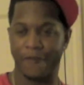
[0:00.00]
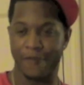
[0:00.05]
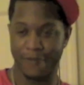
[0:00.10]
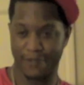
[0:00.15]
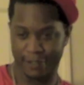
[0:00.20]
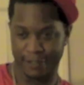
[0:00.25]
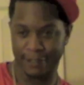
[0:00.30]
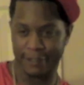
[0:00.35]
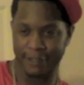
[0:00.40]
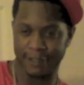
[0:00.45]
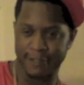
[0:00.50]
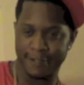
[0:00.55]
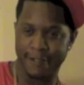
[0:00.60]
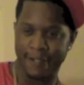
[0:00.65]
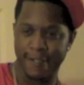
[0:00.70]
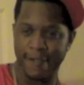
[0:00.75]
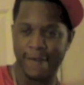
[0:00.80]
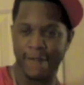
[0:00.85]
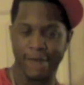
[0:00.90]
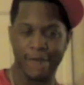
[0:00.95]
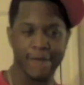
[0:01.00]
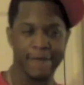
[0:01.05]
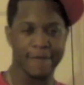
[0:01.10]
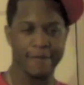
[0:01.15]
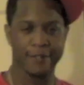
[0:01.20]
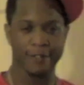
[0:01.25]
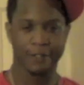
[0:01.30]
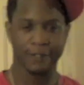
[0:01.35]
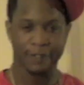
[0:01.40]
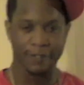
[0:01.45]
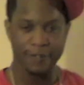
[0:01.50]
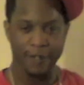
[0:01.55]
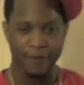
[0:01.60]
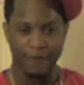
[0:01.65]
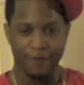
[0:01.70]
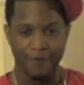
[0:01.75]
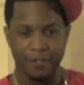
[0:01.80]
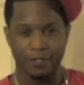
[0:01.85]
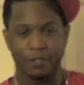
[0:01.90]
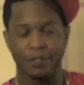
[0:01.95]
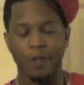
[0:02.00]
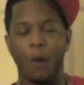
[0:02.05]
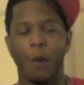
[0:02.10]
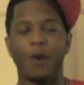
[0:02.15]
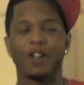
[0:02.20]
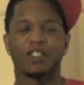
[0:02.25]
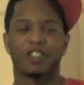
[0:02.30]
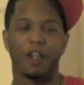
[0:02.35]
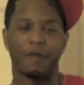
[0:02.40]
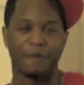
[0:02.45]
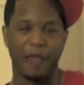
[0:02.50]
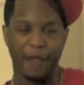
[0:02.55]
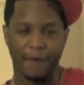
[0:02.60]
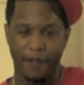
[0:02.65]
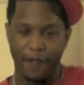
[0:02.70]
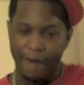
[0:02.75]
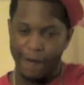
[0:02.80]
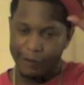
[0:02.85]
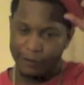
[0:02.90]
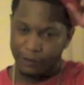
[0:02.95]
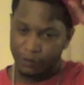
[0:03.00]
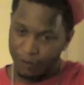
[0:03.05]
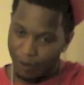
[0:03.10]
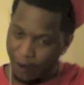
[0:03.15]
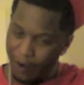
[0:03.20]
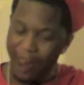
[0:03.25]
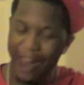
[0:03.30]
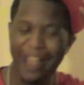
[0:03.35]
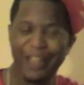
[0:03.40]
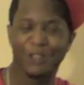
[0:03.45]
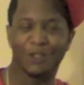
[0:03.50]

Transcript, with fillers: love child, focus. We're What's gonna up, have man? you sing How